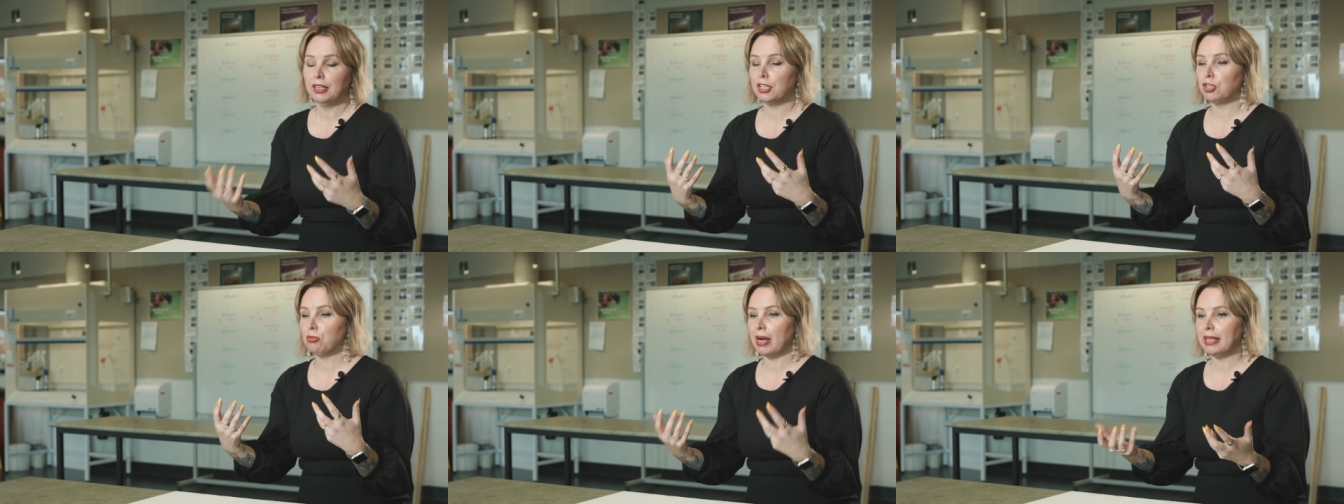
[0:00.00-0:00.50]

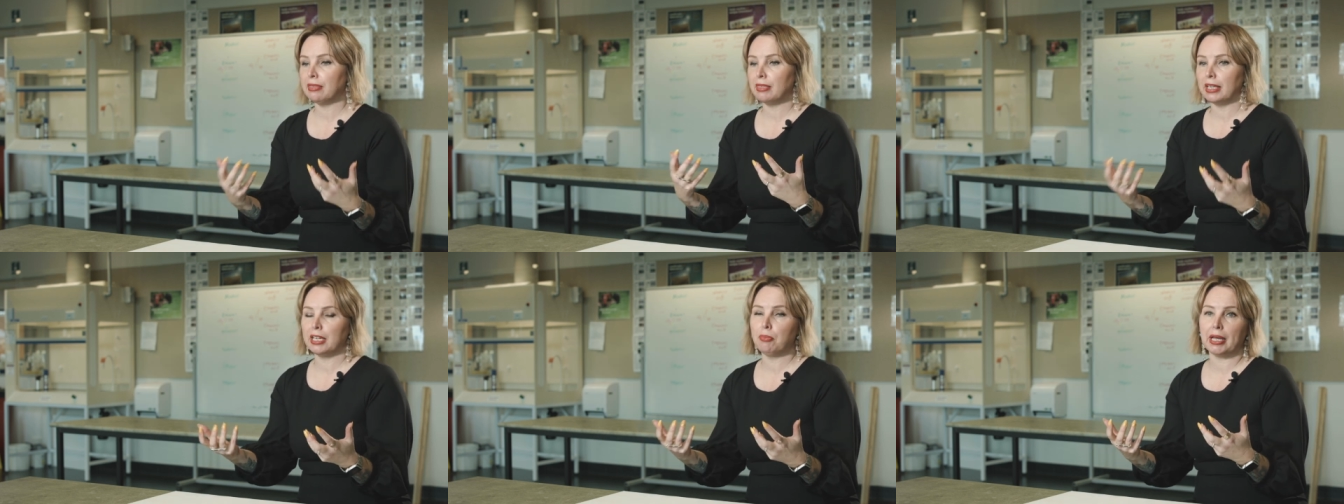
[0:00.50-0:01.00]
The great
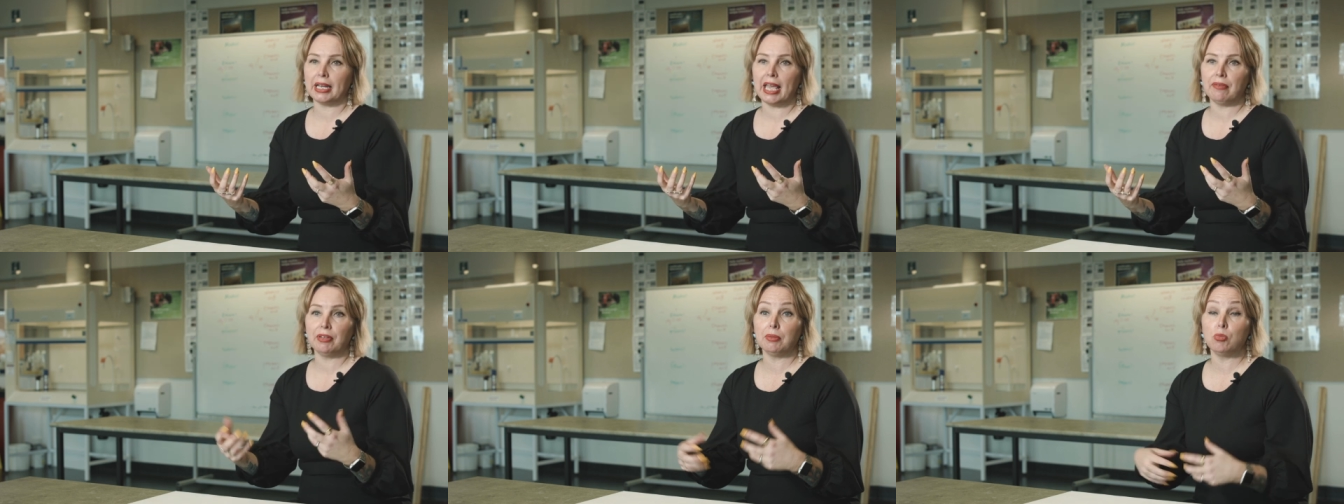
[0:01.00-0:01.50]
thing about
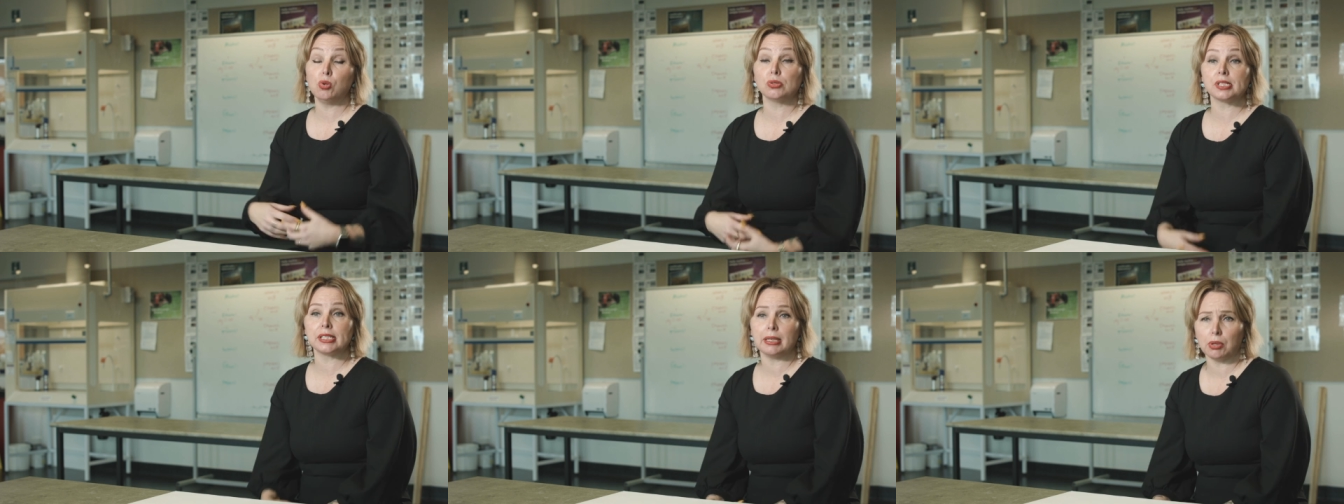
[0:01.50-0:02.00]
having more
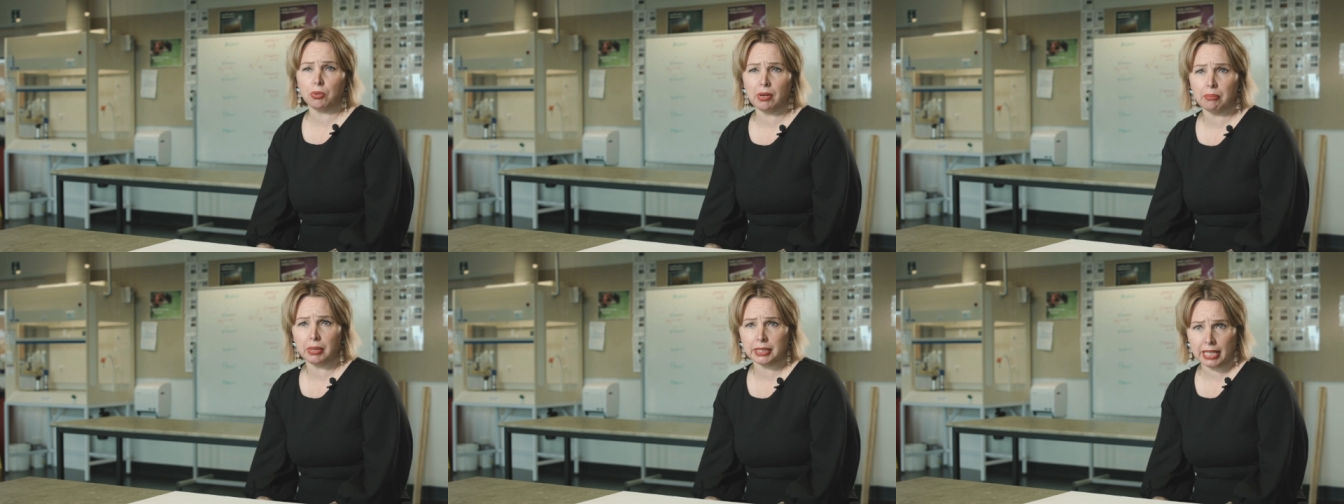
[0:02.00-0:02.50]
STEAM
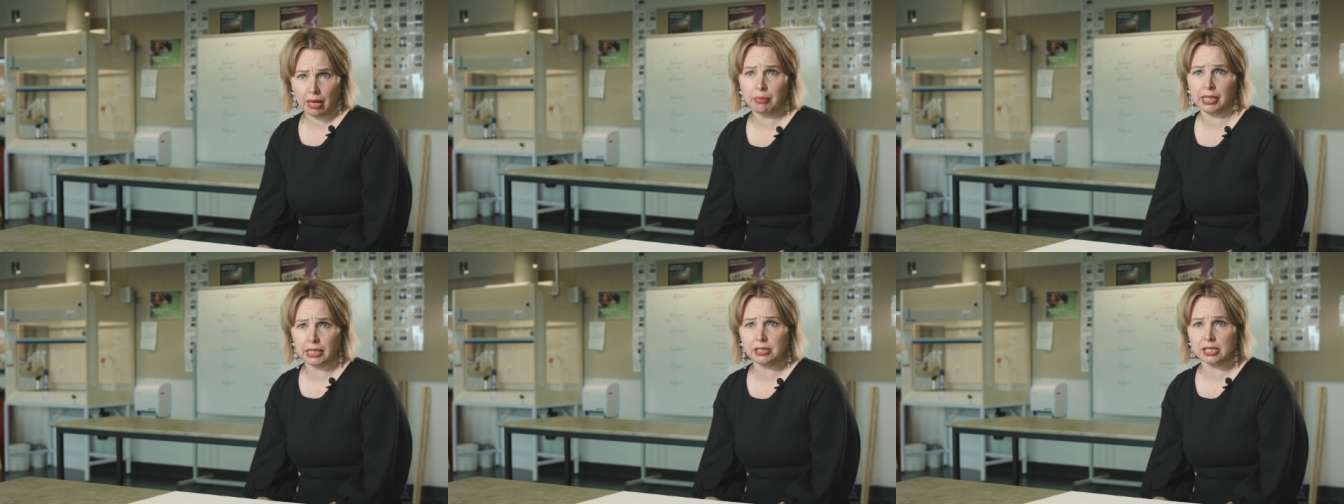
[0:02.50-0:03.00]
equipment
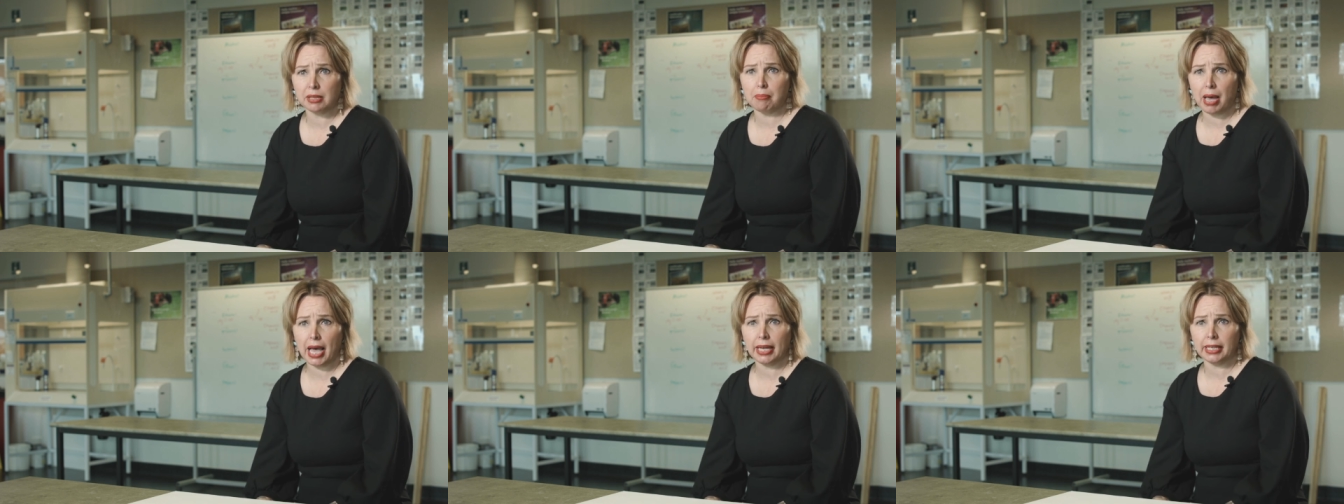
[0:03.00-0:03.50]
coming into the
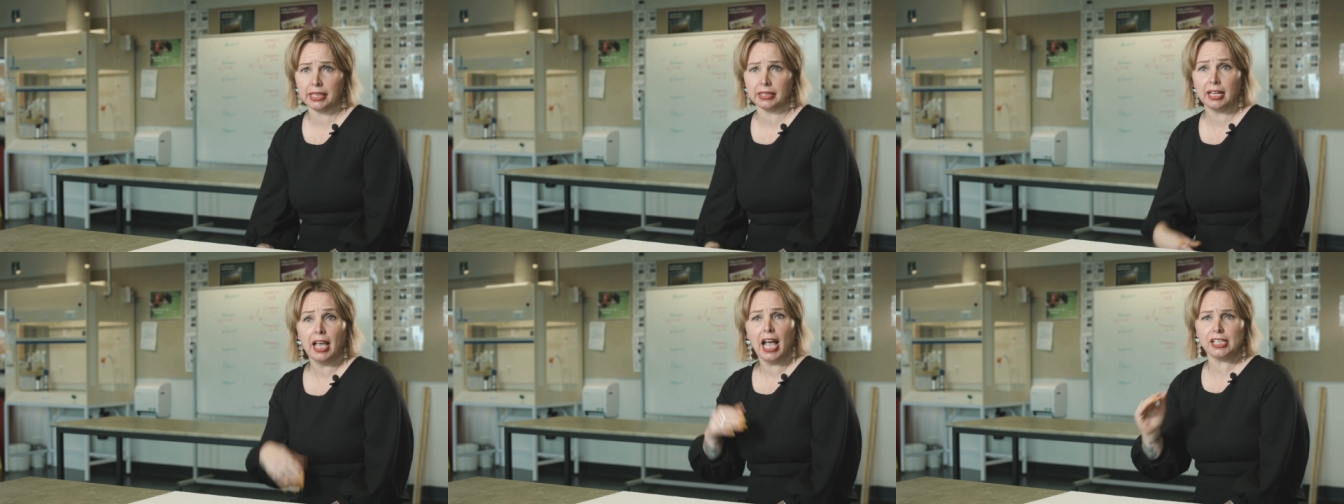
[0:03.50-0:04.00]
market
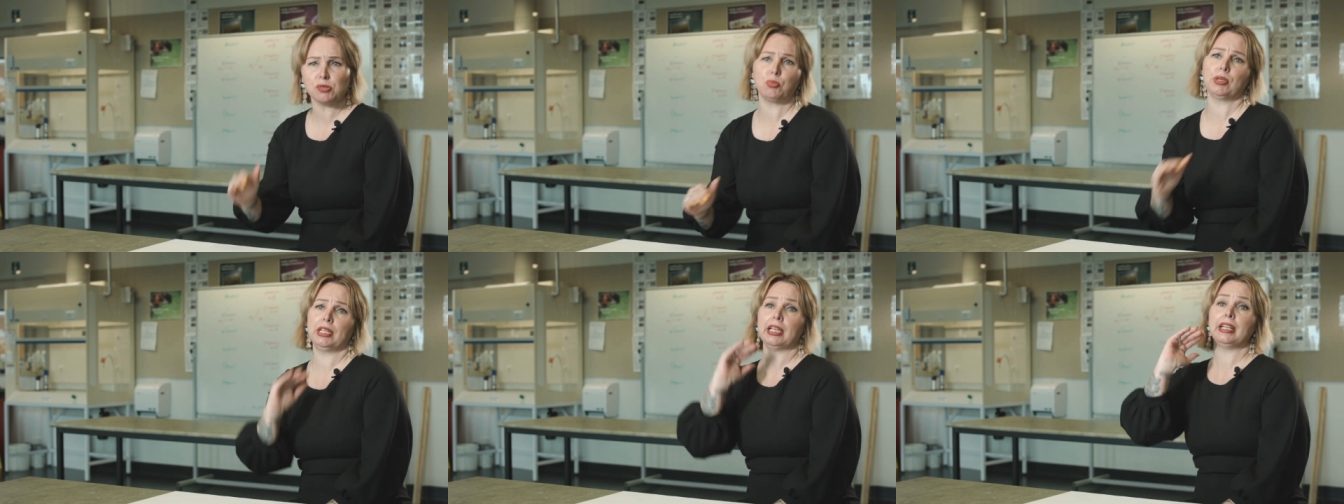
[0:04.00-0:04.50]
is
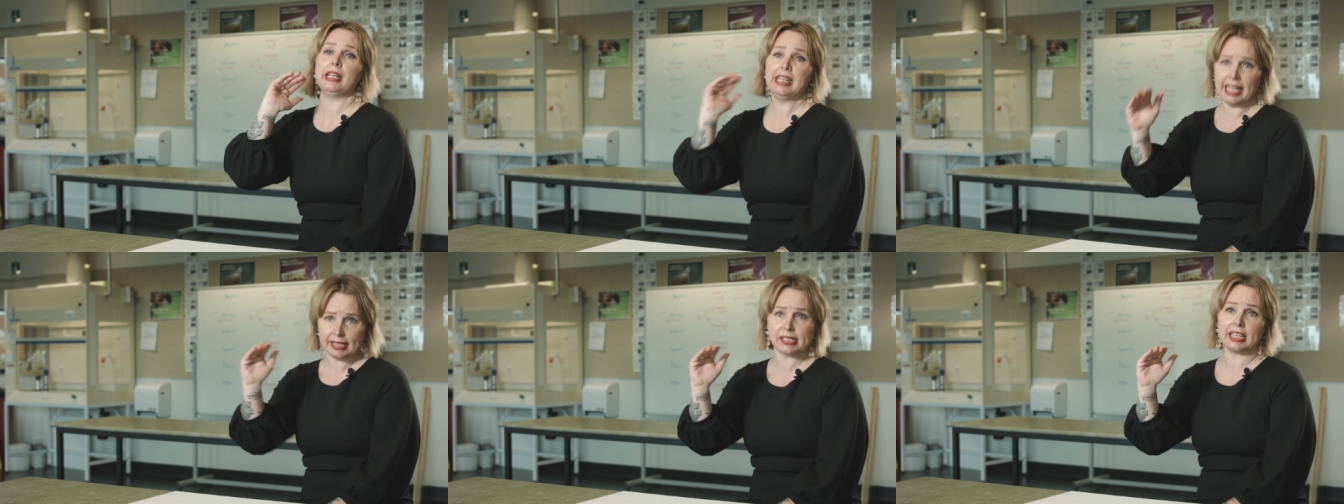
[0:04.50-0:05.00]
we can
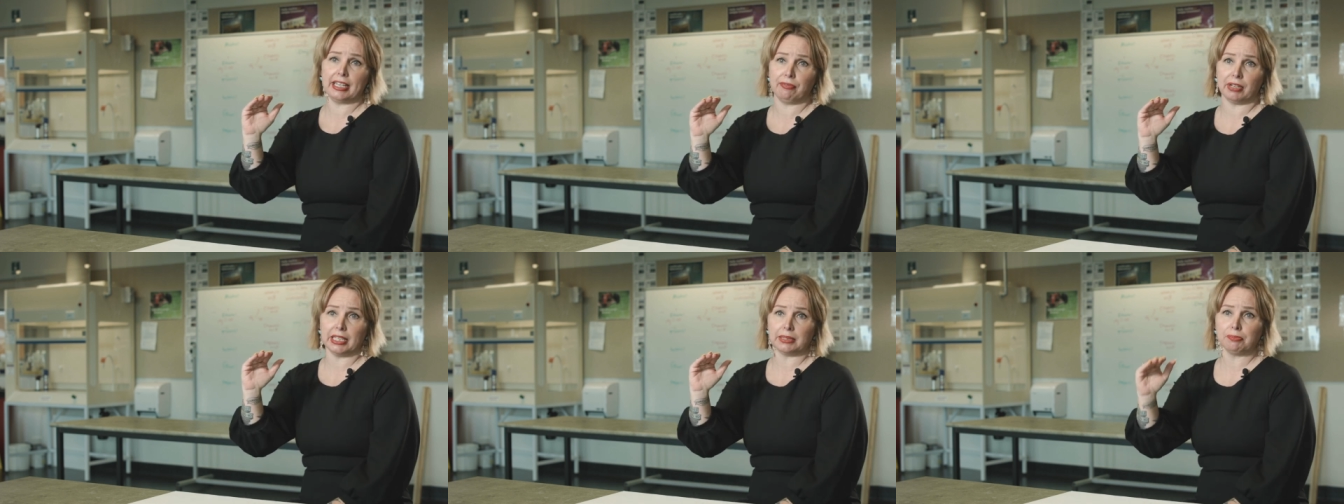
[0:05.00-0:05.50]
next
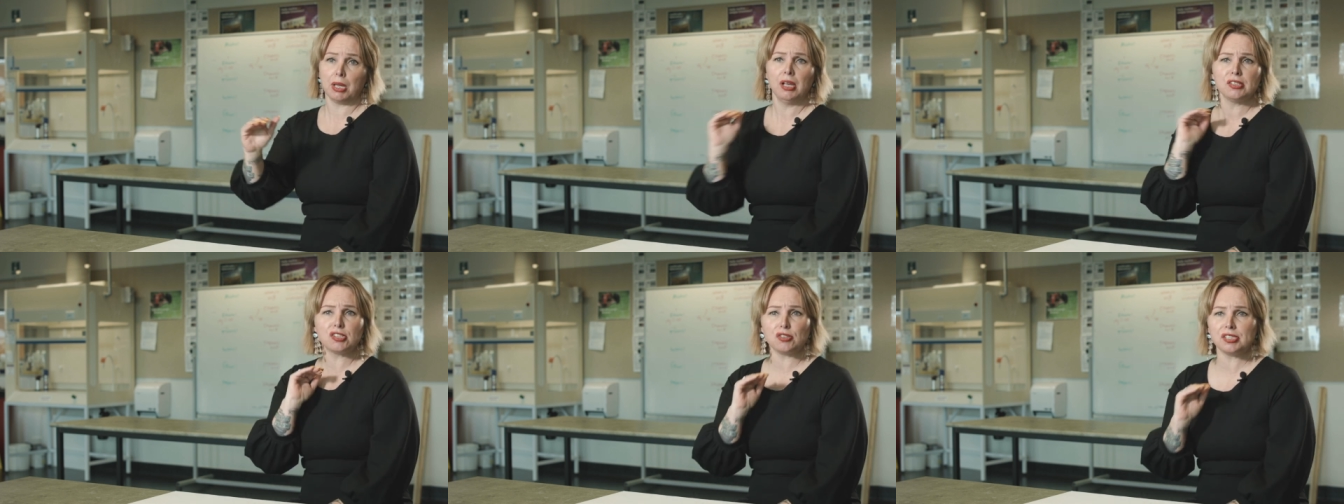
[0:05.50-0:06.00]
level it. So